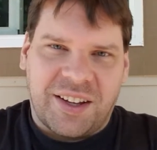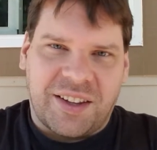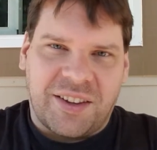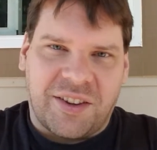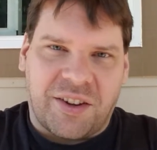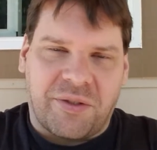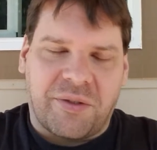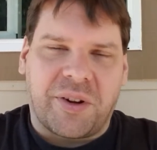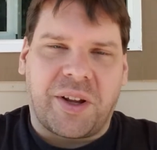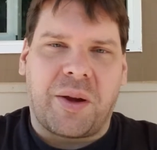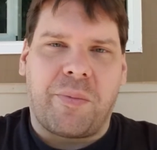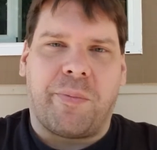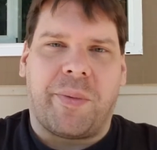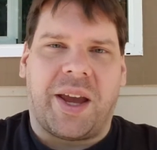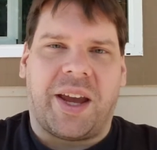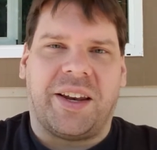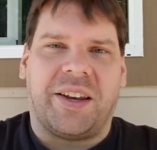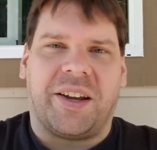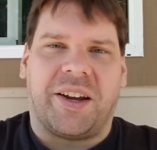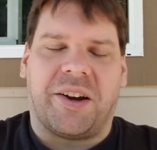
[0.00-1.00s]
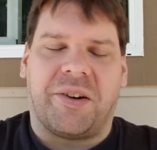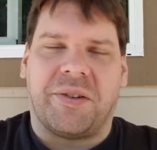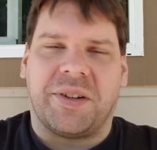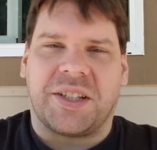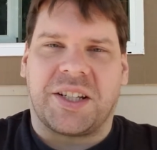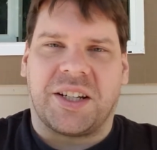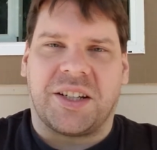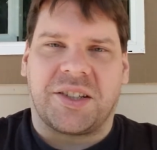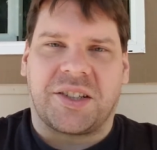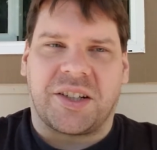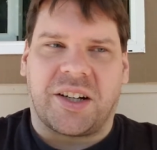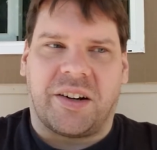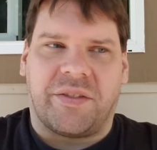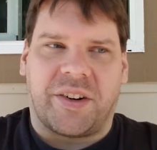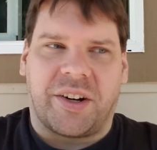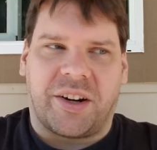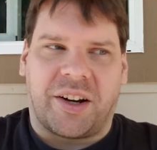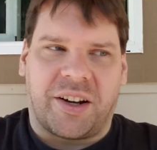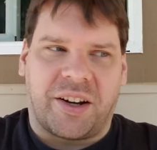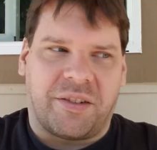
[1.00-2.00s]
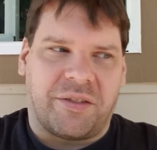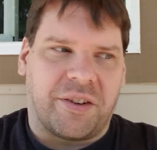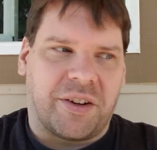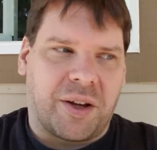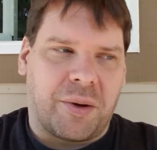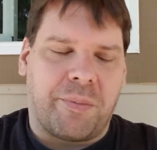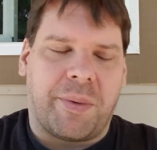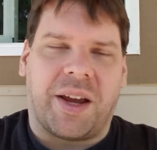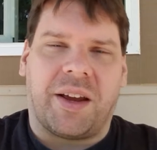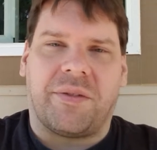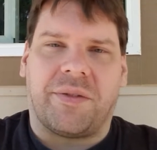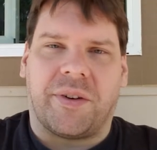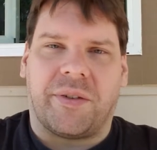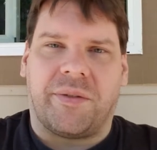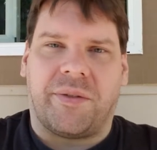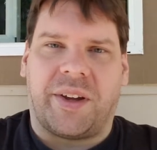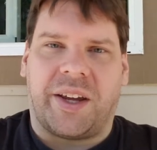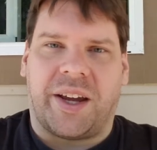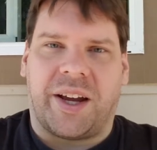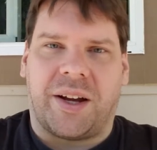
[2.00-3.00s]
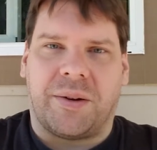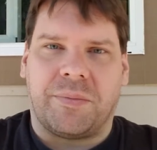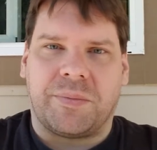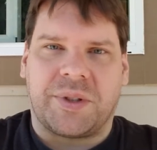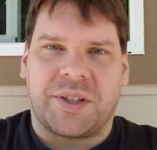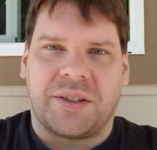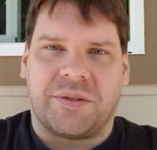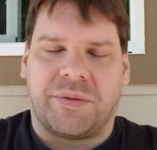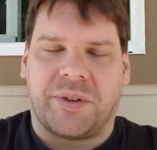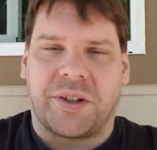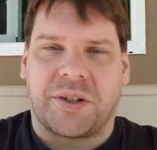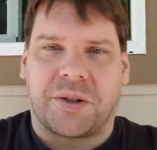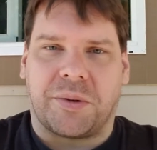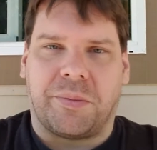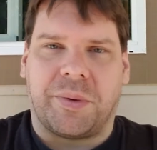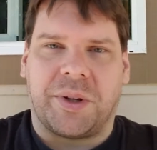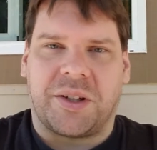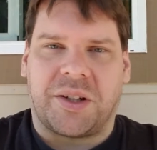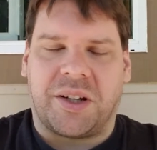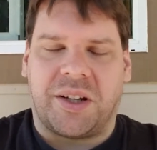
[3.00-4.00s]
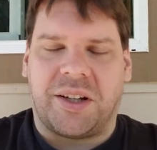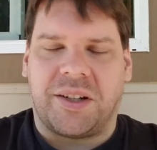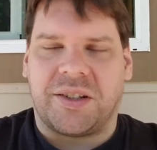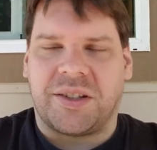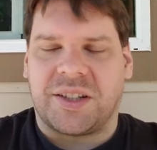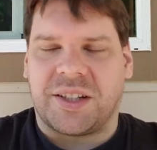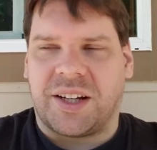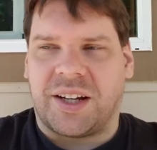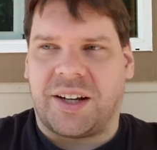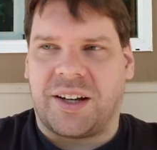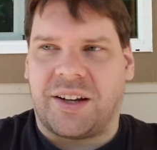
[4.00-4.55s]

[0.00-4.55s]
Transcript: they're really made to go into a server, and they're really made for VMs, virtual machines.